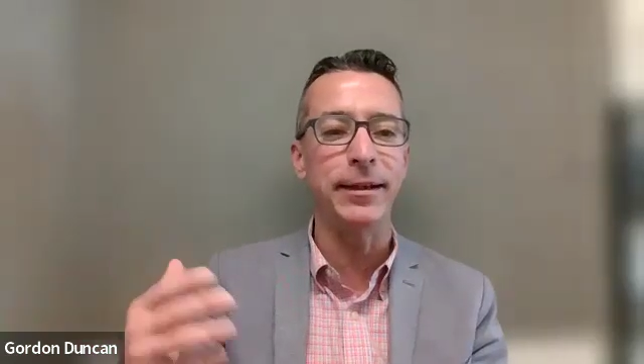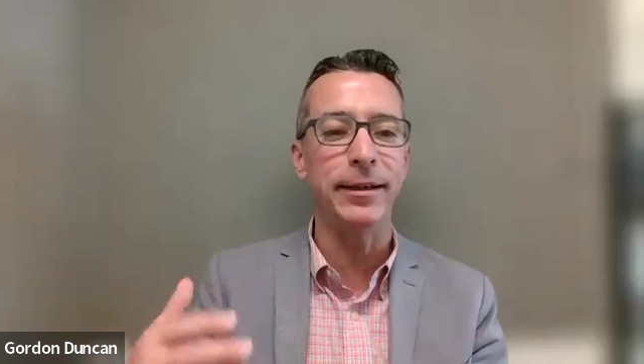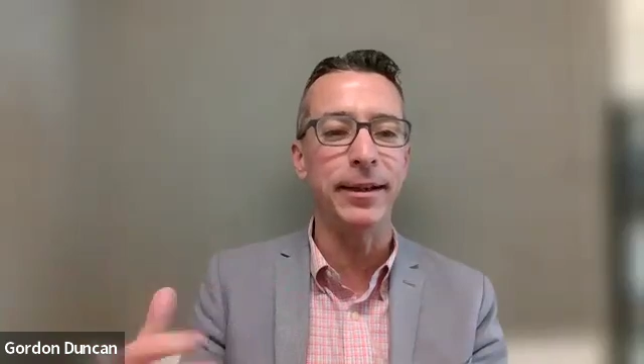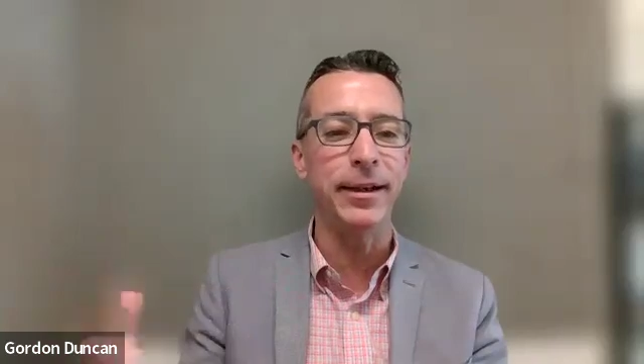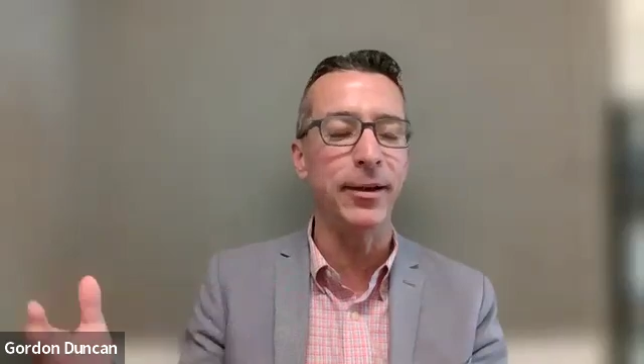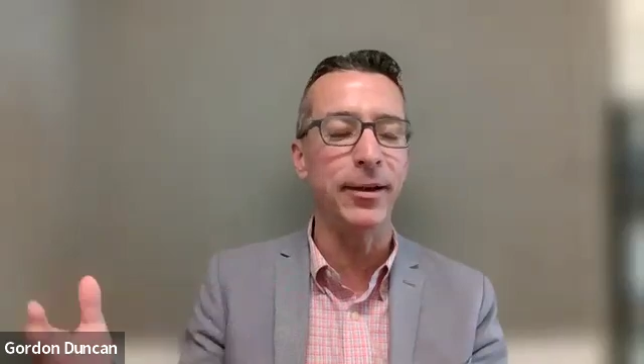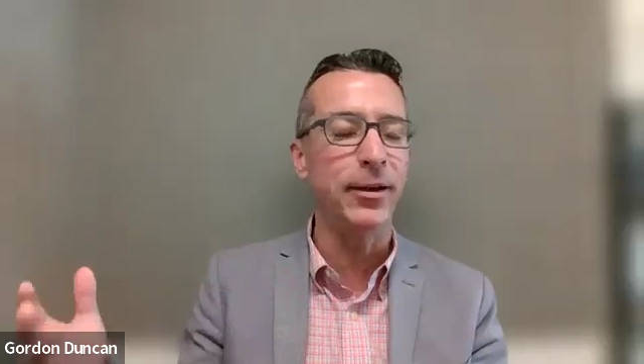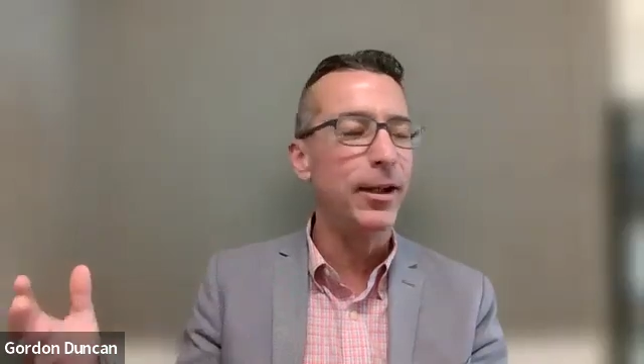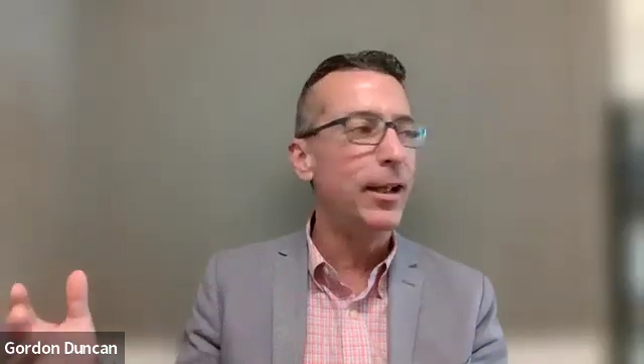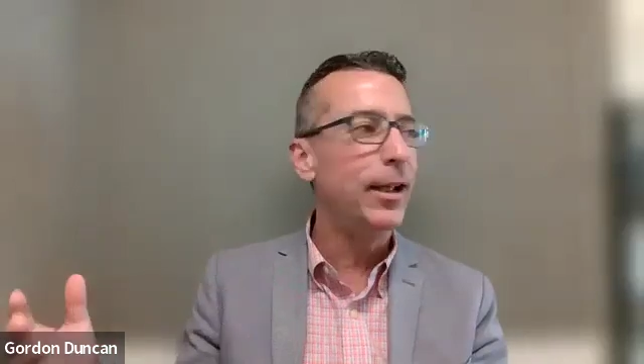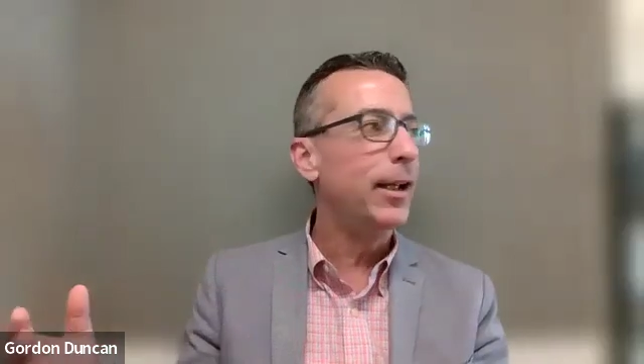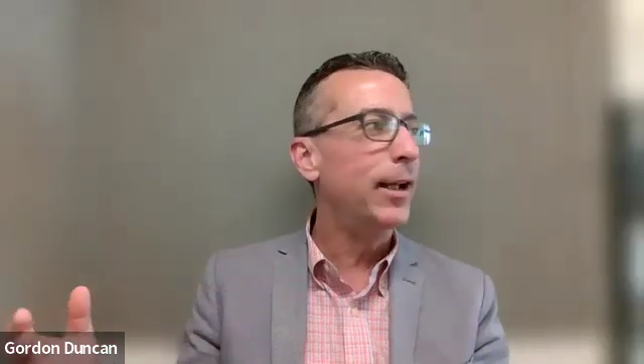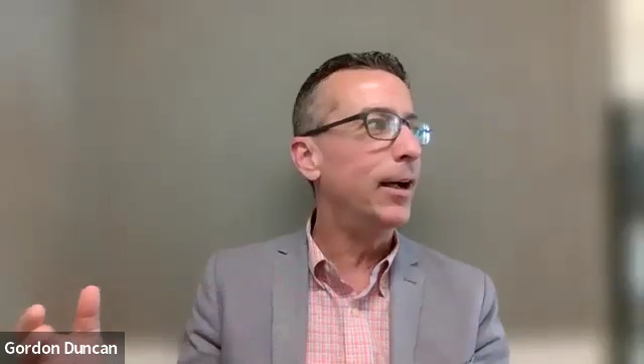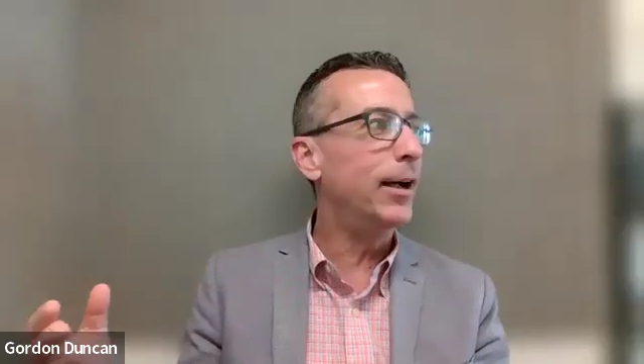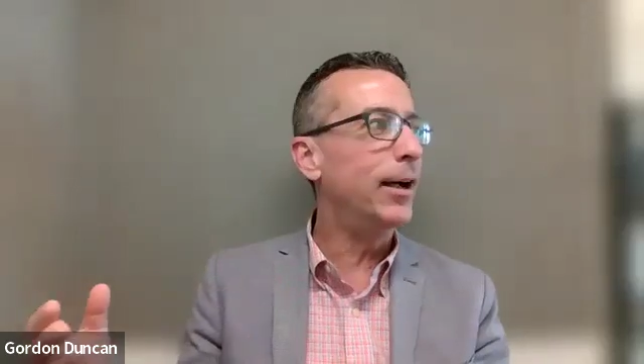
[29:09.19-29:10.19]
And,
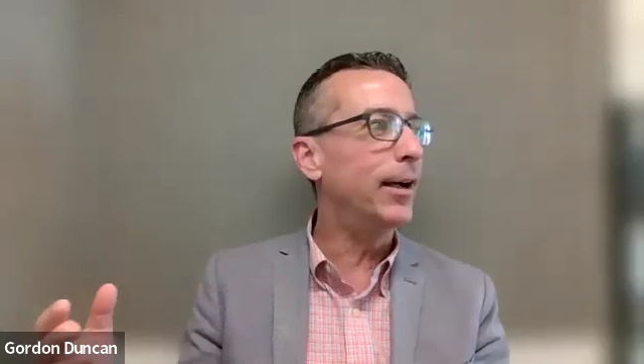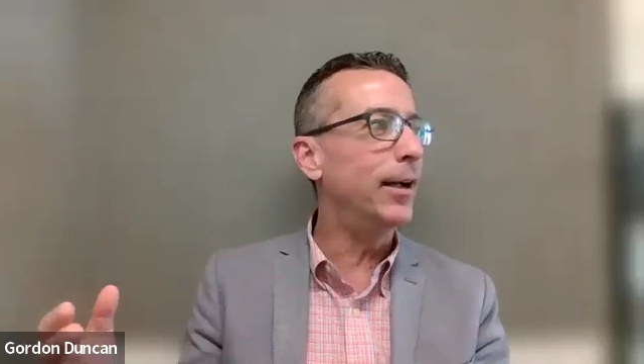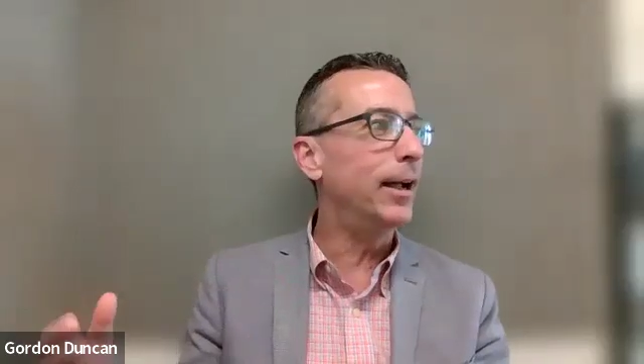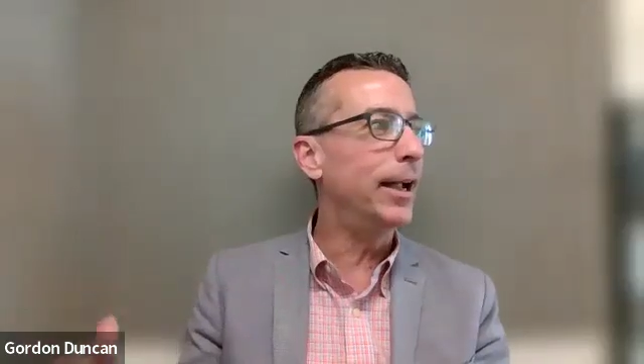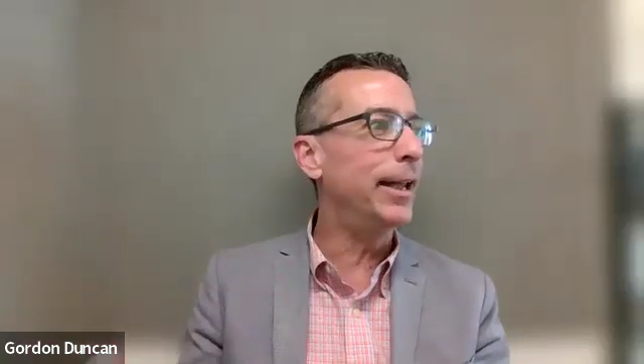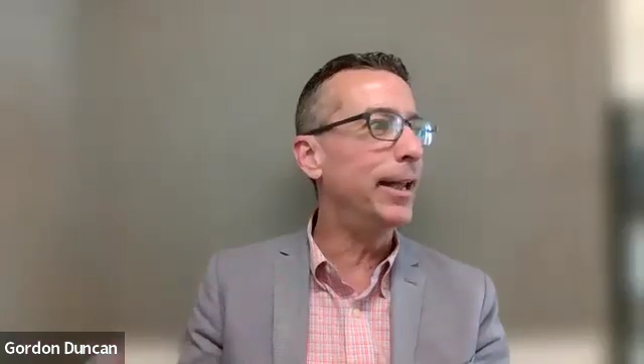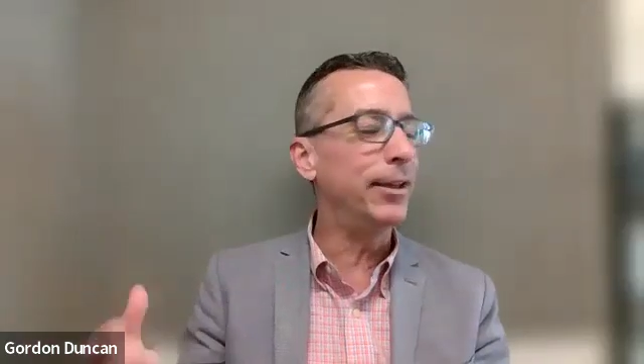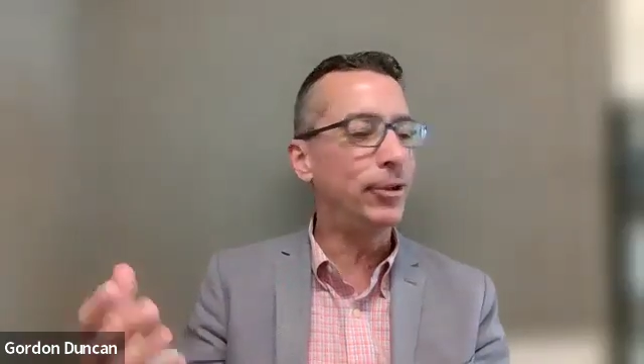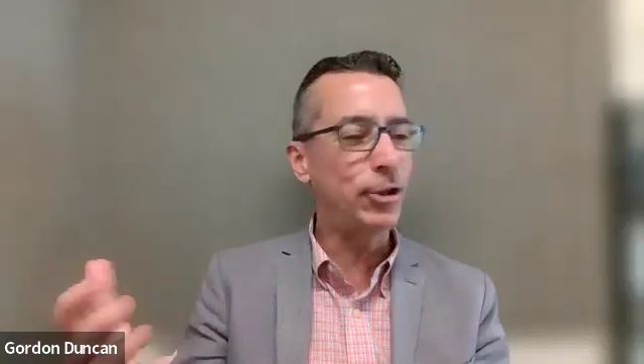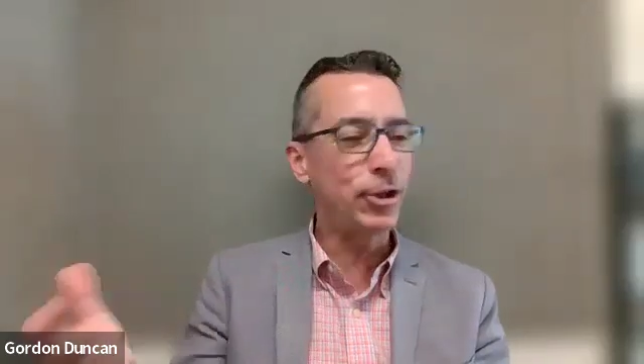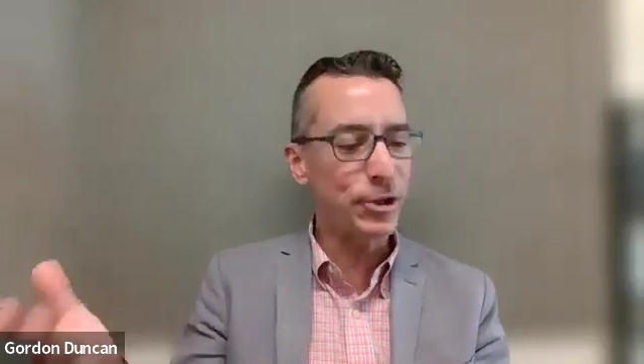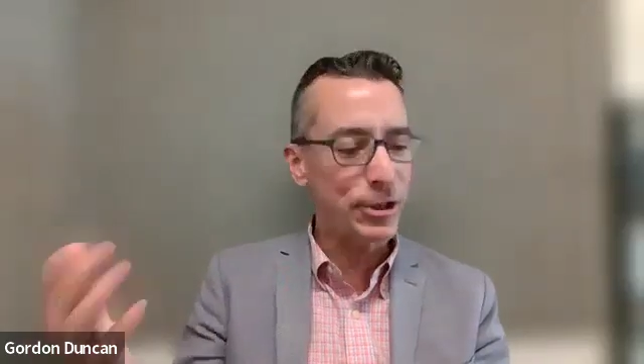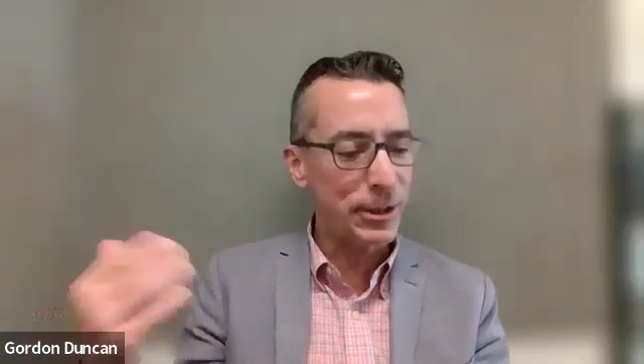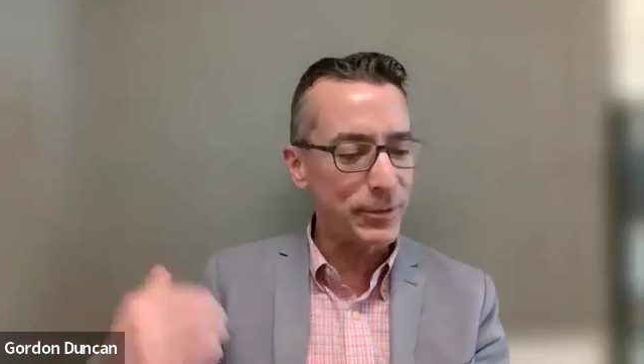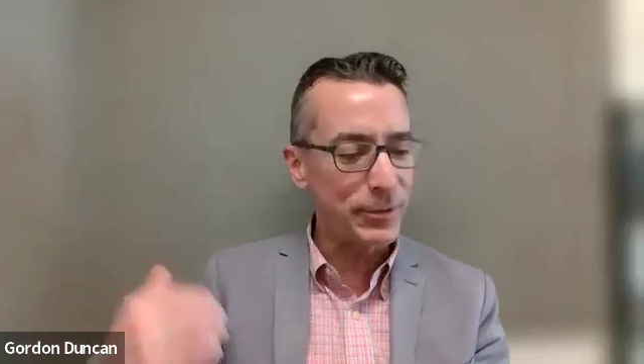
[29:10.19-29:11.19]
and the
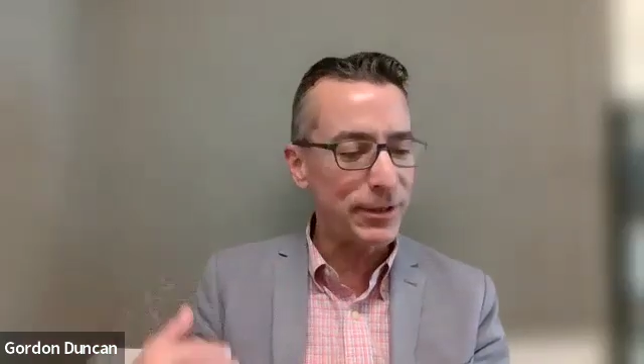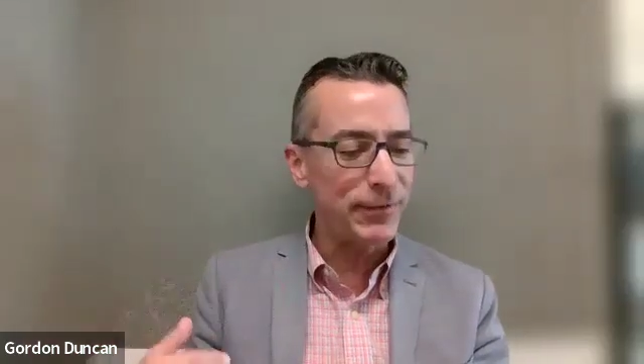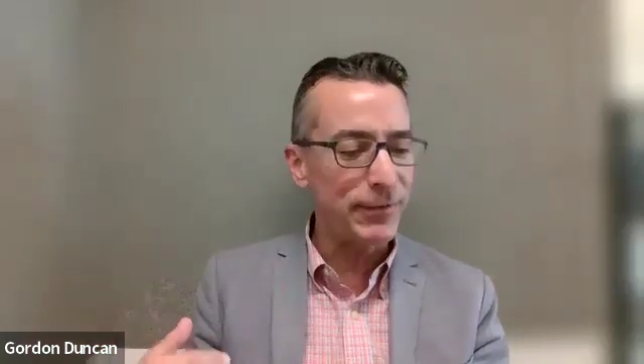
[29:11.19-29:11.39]
church I was